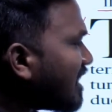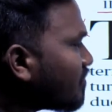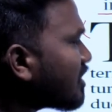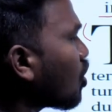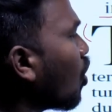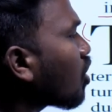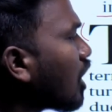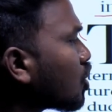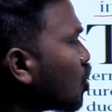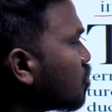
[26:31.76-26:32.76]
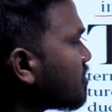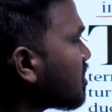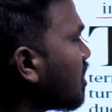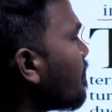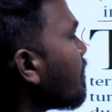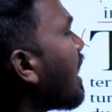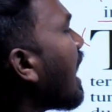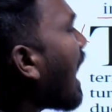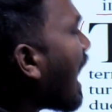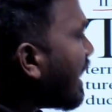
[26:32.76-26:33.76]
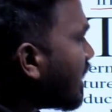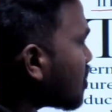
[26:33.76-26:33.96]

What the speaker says: with local groups and